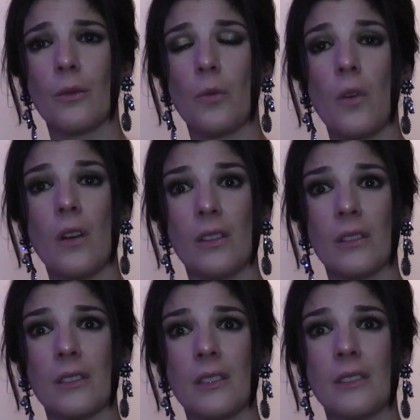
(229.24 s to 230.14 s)

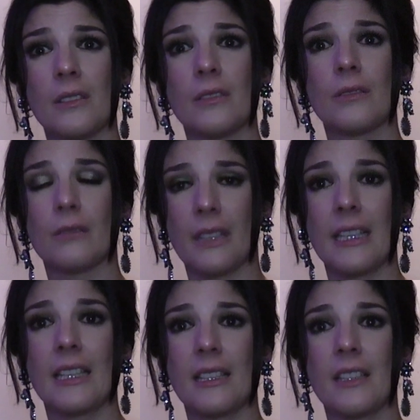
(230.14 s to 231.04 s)
world,
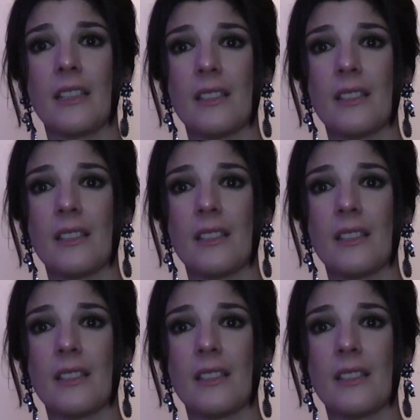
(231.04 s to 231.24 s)
really.